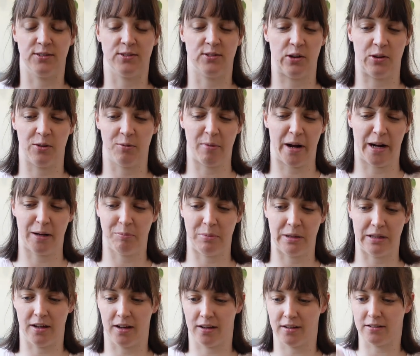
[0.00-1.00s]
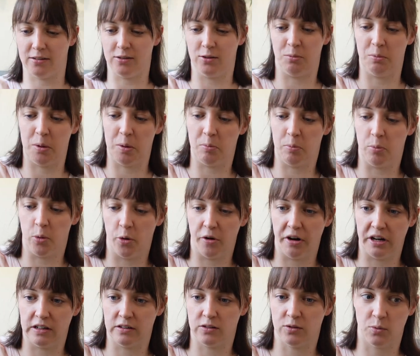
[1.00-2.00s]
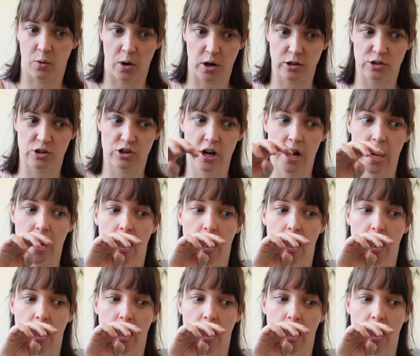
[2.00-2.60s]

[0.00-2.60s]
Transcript: So it might be like a little bit boring to watch.